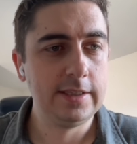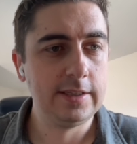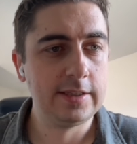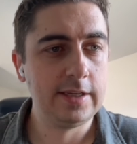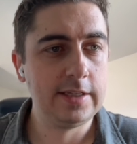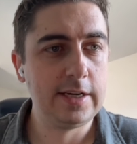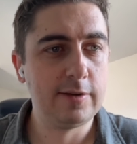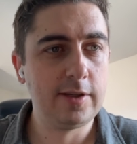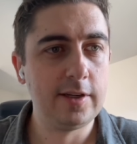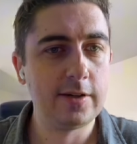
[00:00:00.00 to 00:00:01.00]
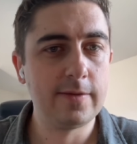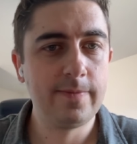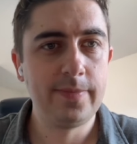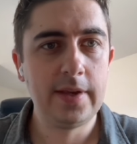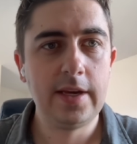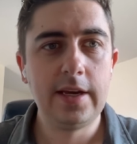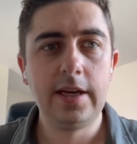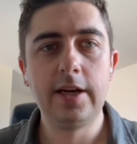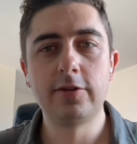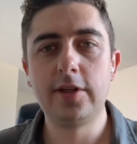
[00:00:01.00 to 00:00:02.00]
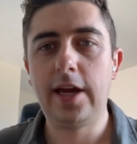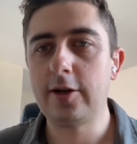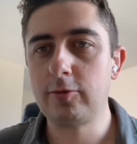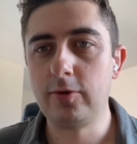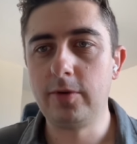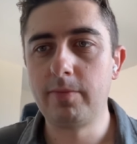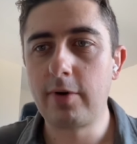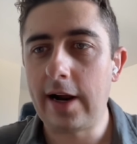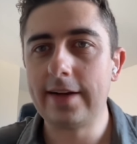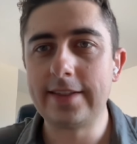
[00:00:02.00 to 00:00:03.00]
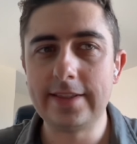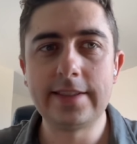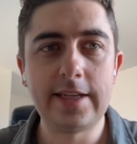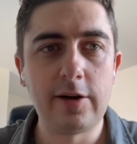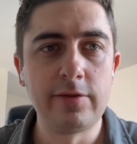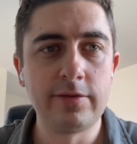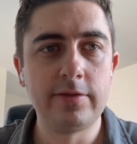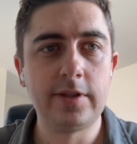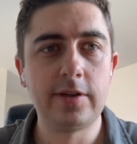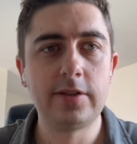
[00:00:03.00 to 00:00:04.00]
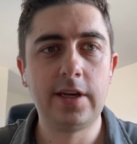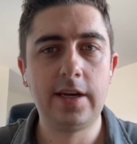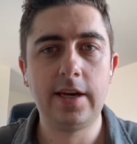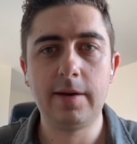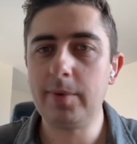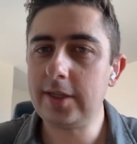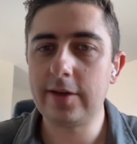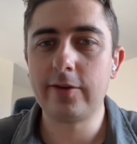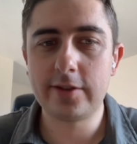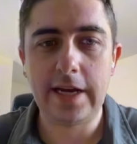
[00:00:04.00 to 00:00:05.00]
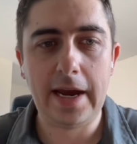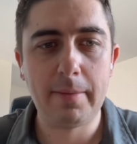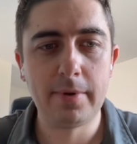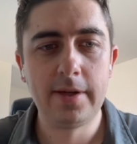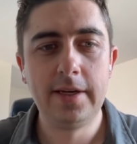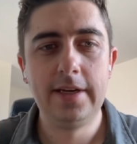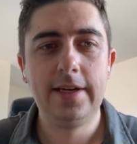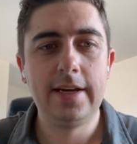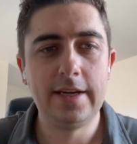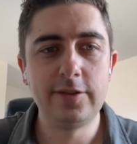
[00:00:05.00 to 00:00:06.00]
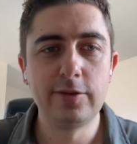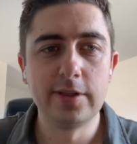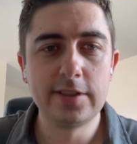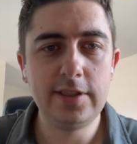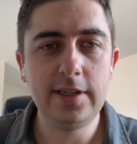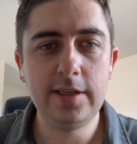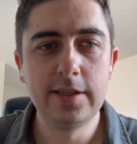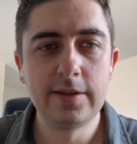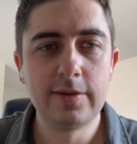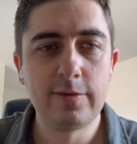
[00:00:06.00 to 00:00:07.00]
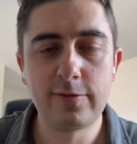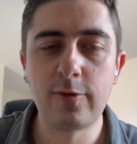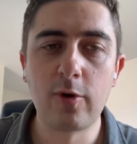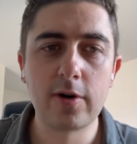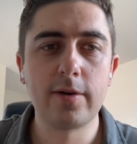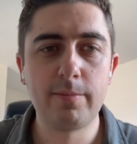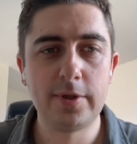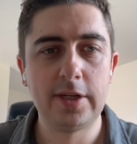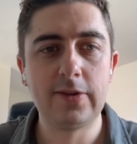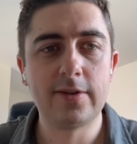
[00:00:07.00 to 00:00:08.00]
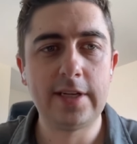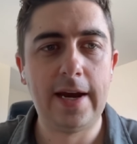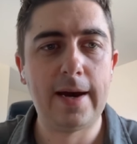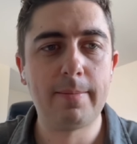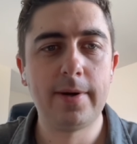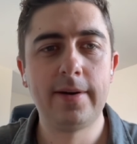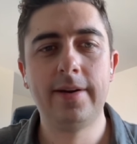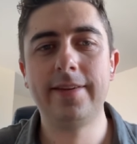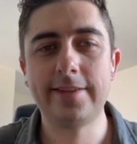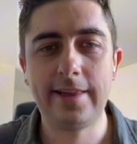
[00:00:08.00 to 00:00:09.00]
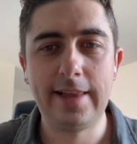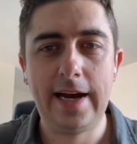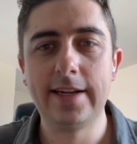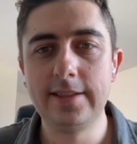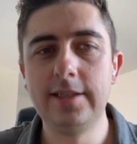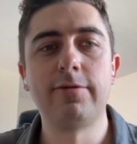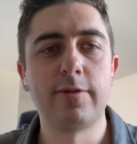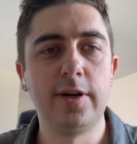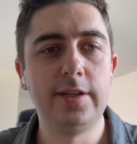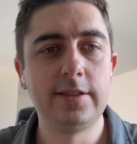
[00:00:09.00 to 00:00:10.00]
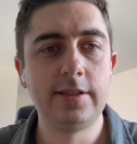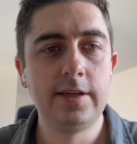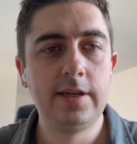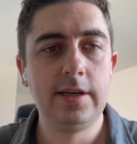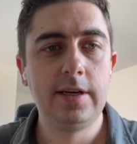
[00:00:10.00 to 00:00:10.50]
Let's get down here. Here's an actual product itself. Here's a particular tap. And as you can see, for a particular tap, there's a lot of different